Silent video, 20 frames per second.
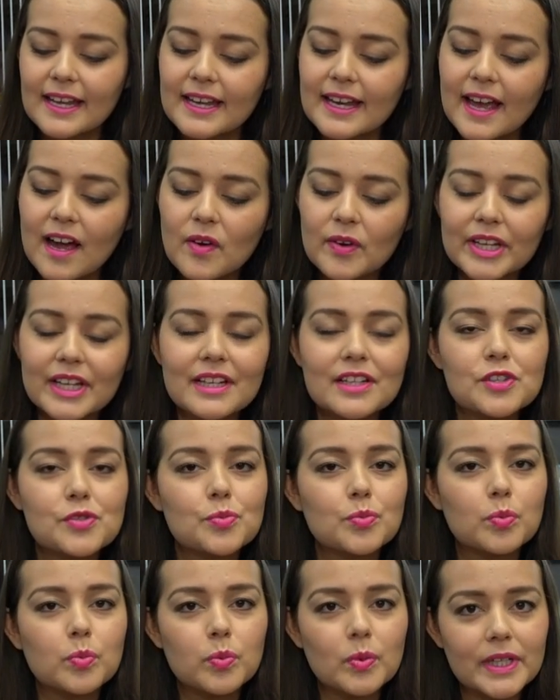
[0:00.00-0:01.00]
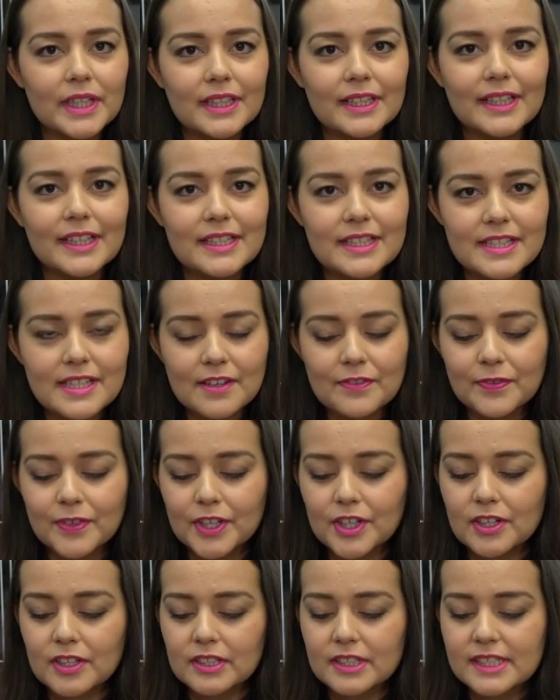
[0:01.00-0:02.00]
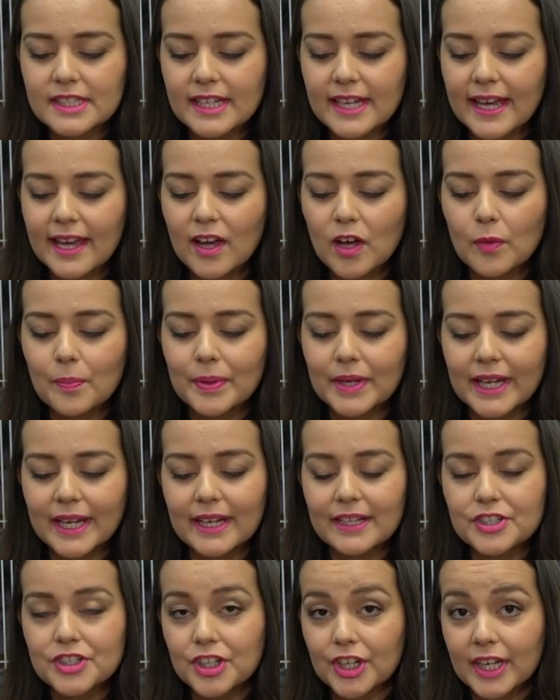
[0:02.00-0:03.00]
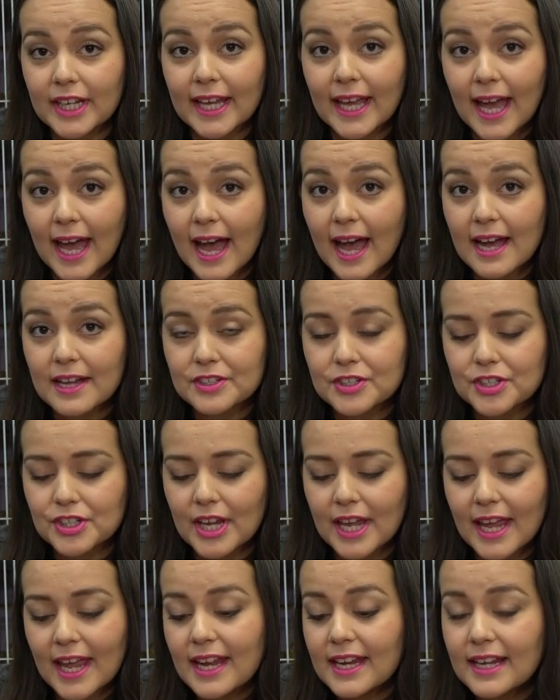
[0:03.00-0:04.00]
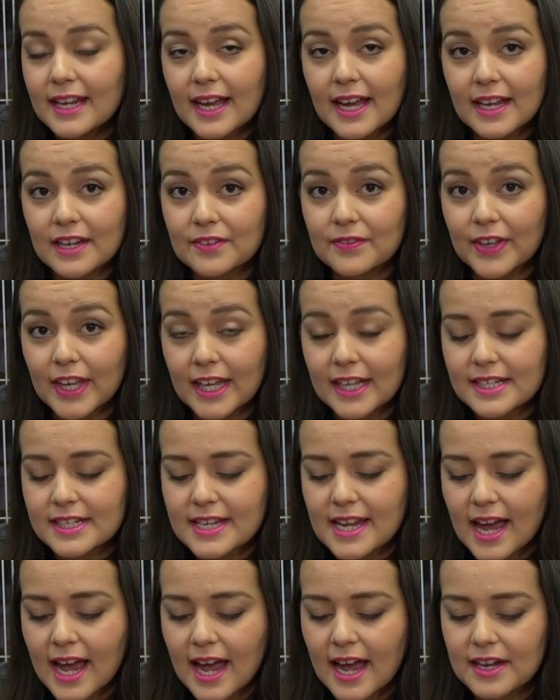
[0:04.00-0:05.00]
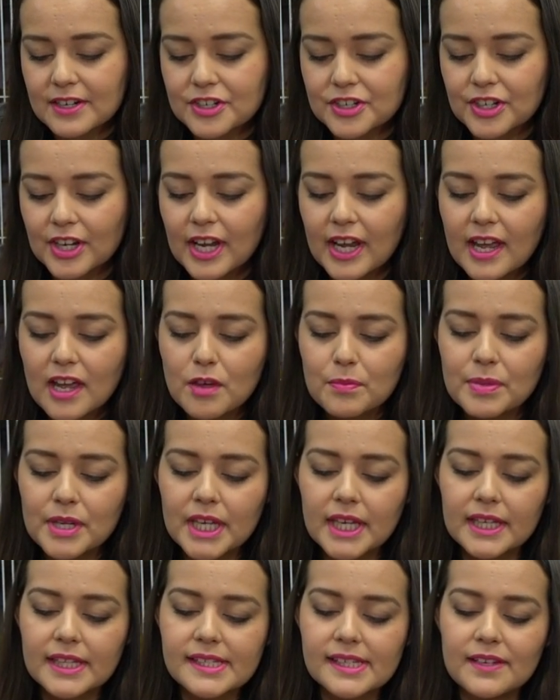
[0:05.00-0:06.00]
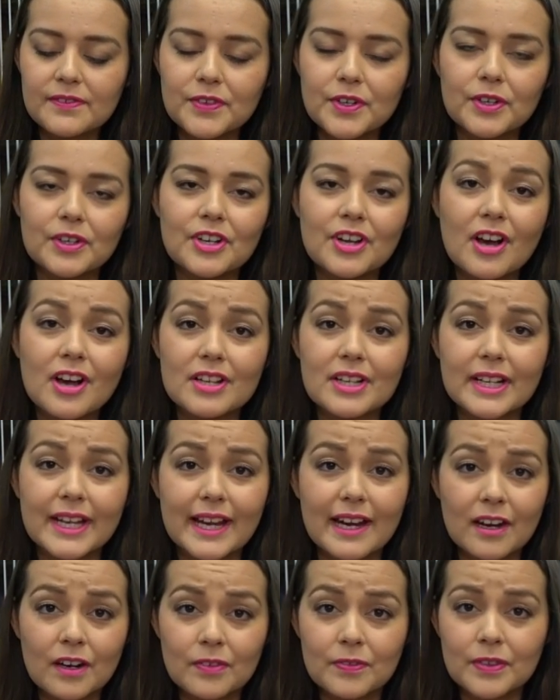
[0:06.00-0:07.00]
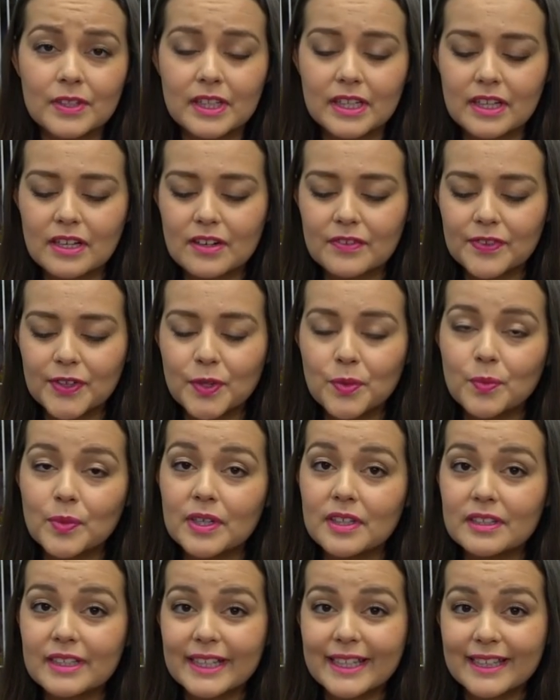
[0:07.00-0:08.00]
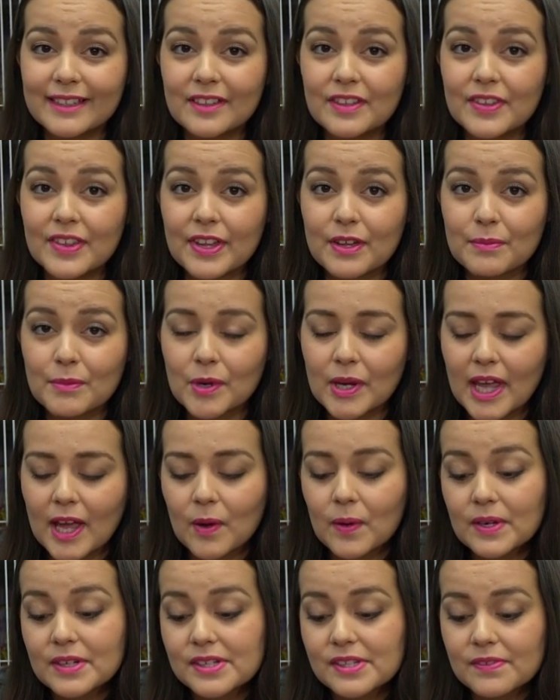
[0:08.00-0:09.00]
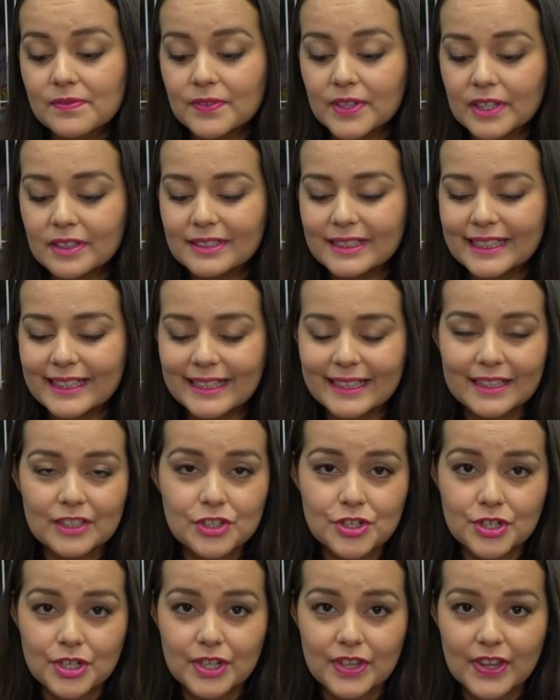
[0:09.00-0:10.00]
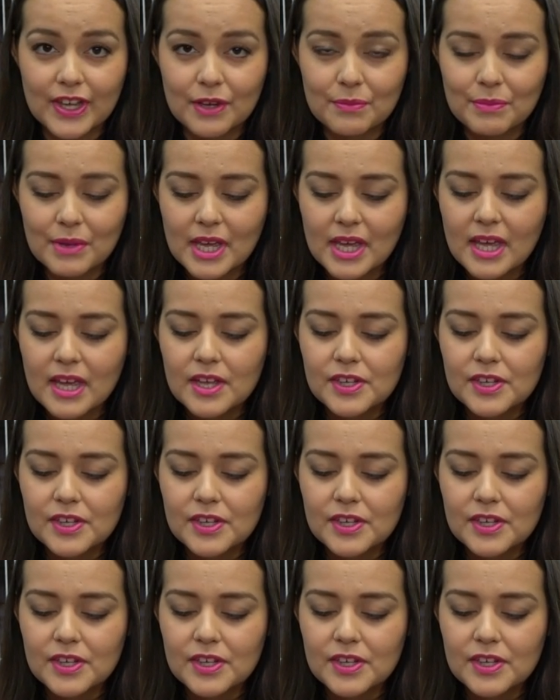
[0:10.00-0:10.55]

Now it is really difficult to help a chick hatch, any kind of egg to hatch because if you're not careful enough, you will kill them or severely injure them.